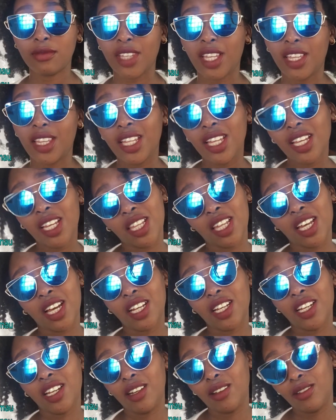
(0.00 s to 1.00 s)
I think they
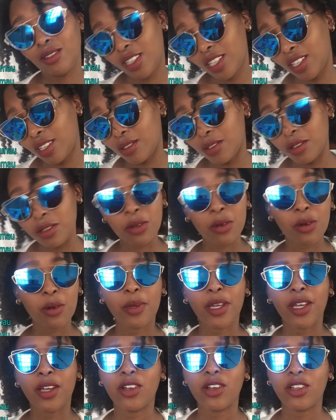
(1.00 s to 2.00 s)
kind of look cute. Oh
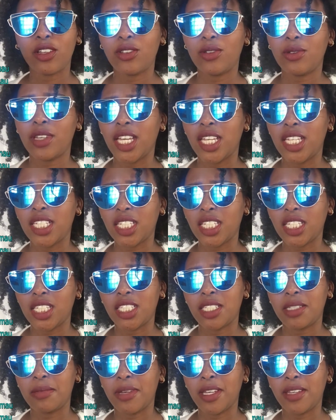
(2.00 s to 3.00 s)
my god, you guys
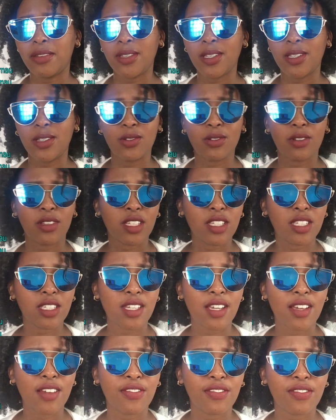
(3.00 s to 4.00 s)
can see my window and
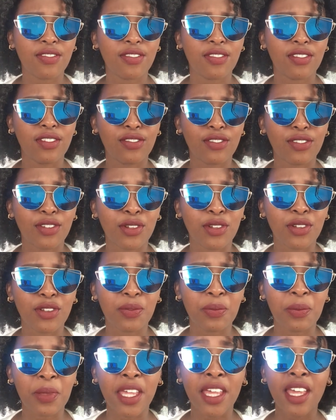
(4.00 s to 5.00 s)
stuff in front
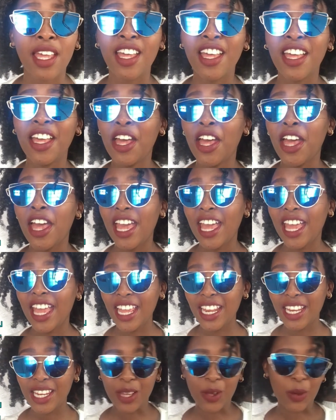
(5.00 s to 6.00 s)
of me.
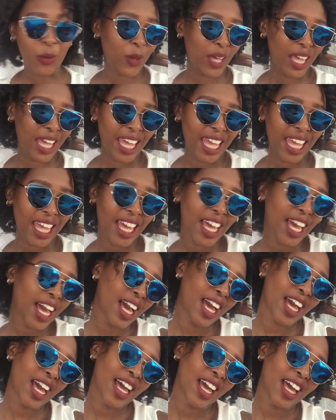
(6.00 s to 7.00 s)
Anyway,
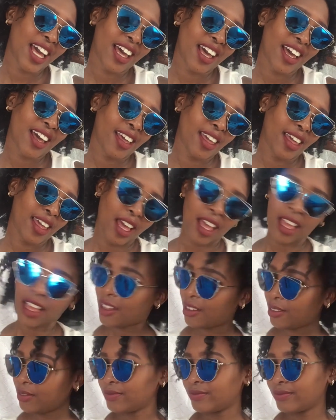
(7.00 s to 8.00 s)

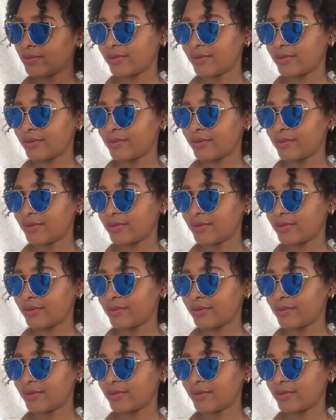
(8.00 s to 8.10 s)
yeah.